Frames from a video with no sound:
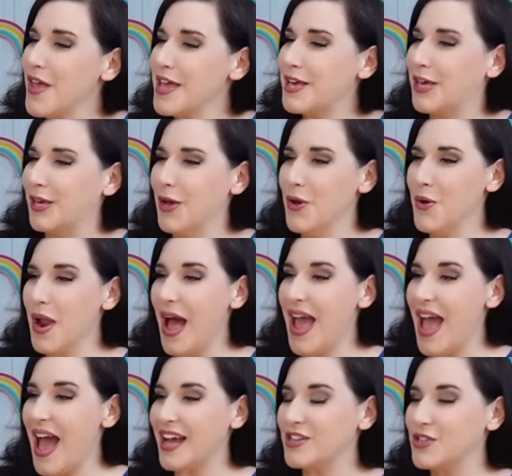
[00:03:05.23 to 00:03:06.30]
they cute? I
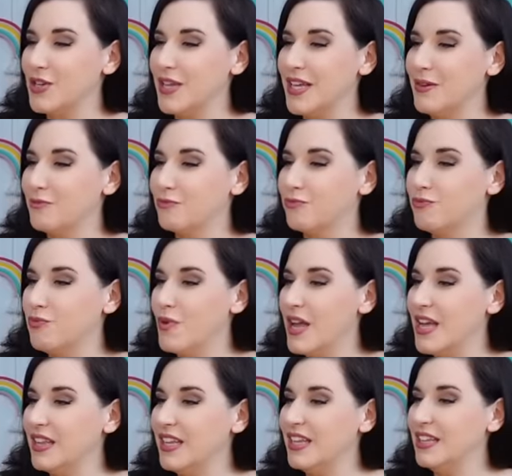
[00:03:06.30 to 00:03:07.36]
actually
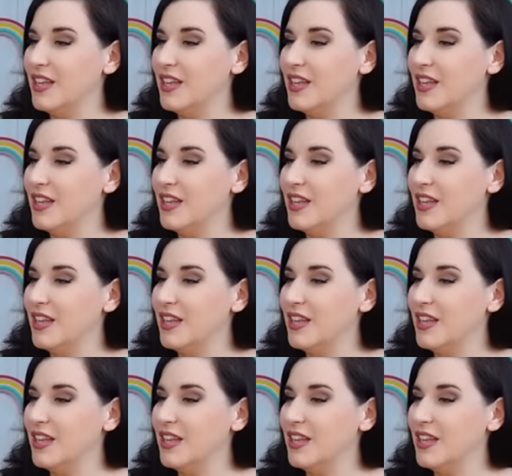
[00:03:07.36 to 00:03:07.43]
really